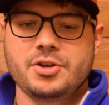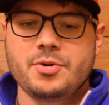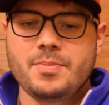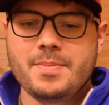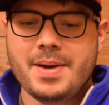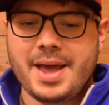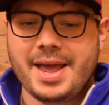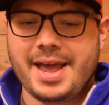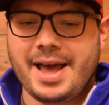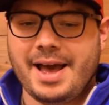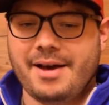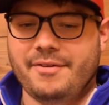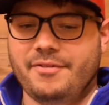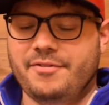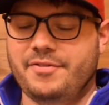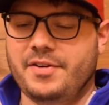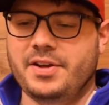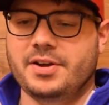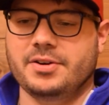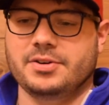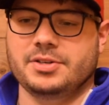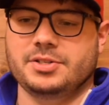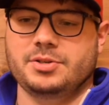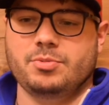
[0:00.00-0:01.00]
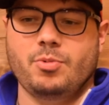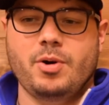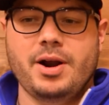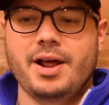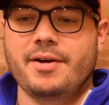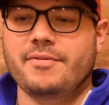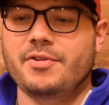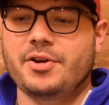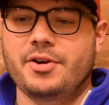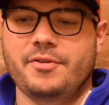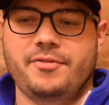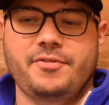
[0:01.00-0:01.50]
You may have fears,
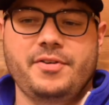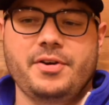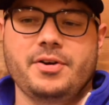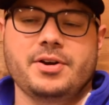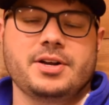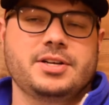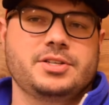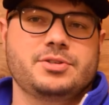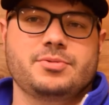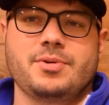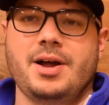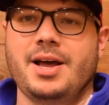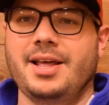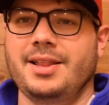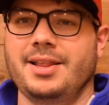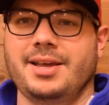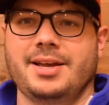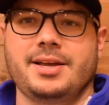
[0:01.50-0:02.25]
whatever your fear is, right?